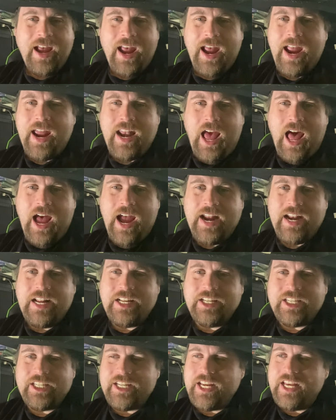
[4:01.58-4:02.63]
and I didn't
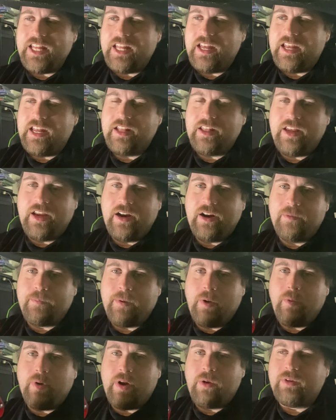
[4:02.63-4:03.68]
see that there,
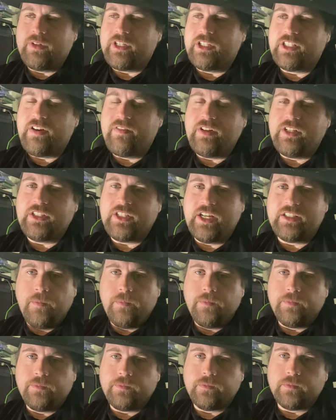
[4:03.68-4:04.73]
but when I went to 76,
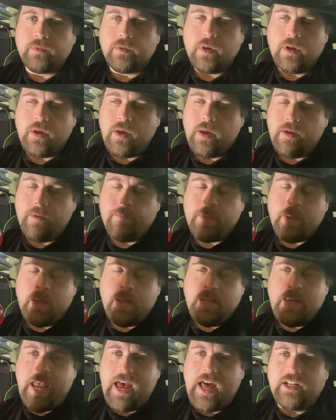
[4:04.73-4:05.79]

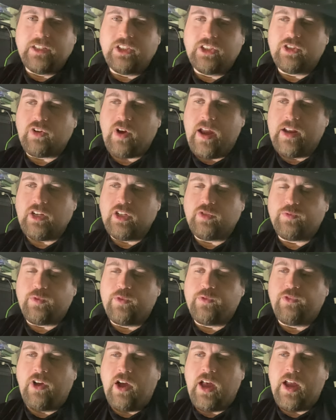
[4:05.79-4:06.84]
yeah, I'll just try it just for
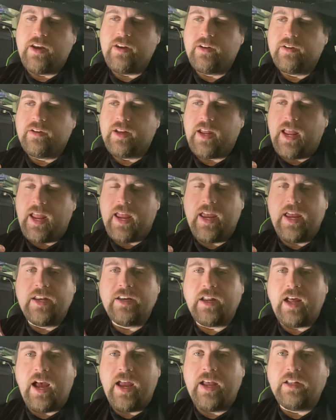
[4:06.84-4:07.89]
fun, and
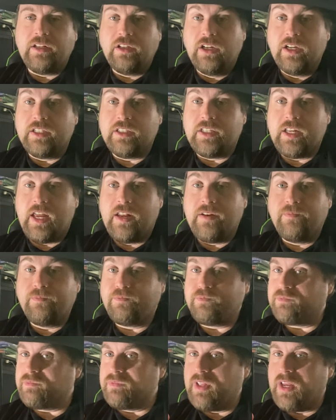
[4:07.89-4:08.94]
I looked, and
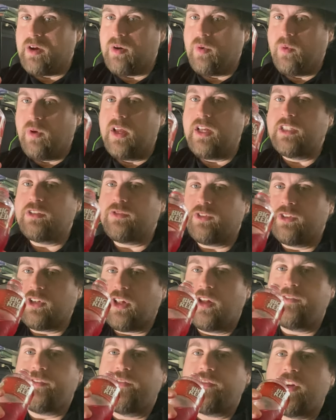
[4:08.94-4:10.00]
there it was for
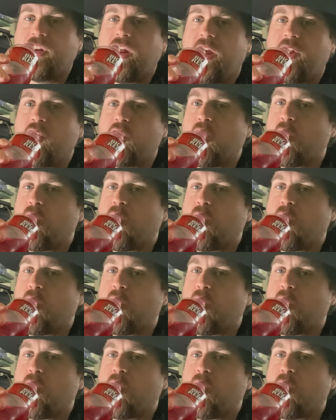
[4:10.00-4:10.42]
$1.59.